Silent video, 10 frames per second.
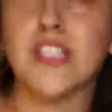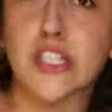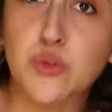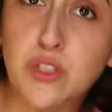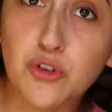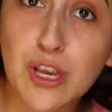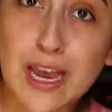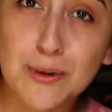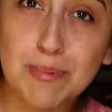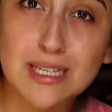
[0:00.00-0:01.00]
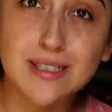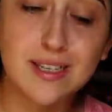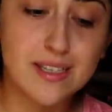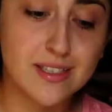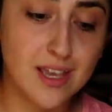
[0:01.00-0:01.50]
Sears was going out of
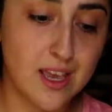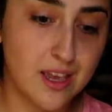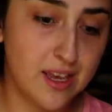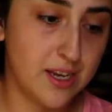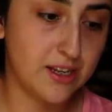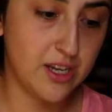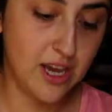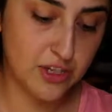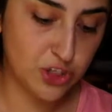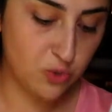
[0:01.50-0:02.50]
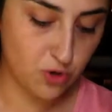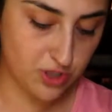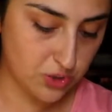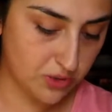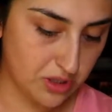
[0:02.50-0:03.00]
business, and he actually wore
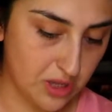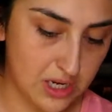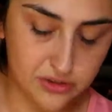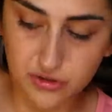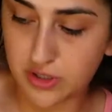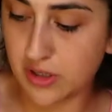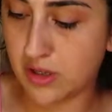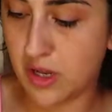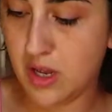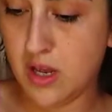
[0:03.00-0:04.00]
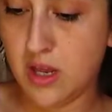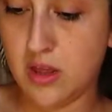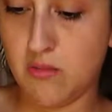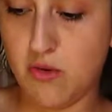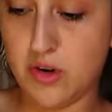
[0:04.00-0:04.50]
this one a lot during
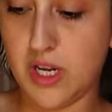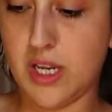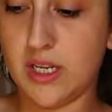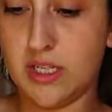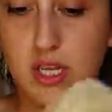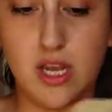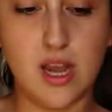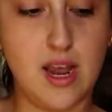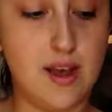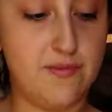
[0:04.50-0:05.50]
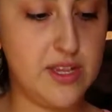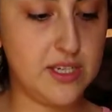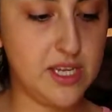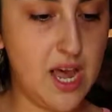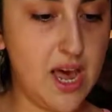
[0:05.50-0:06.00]
the mornings. I have
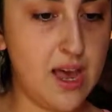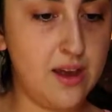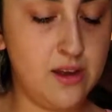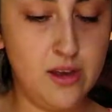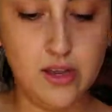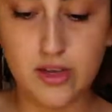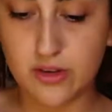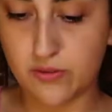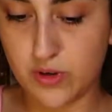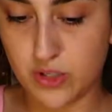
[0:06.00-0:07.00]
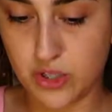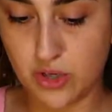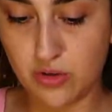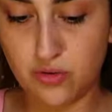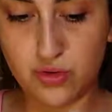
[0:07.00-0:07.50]
this hat, which he
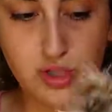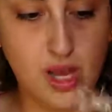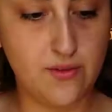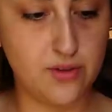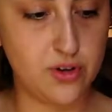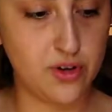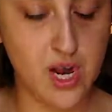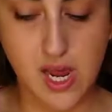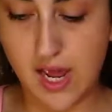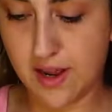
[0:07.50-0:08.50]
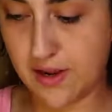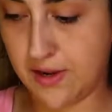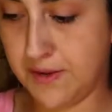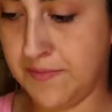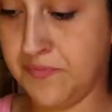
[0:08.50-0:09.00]
used. I have another hat.
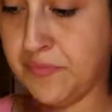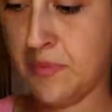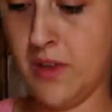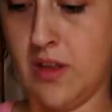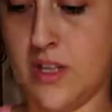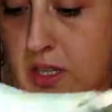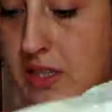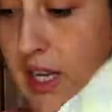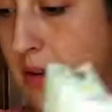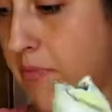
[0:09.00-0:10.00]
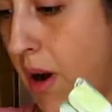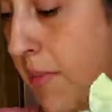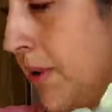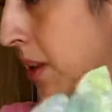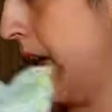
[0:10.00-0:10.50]
This is like a
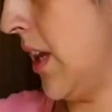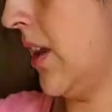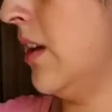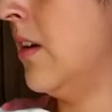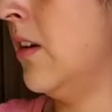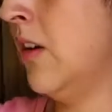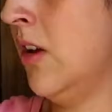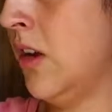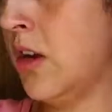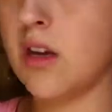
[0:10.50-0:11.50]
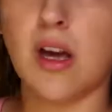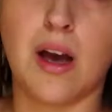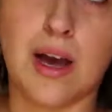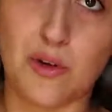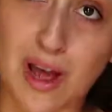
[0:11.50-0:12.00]
boppy thing.
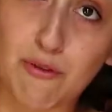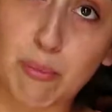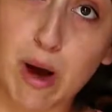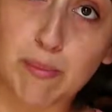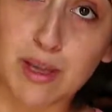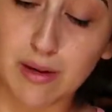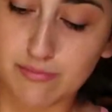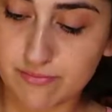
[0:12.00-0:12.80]
I don't have a boppy.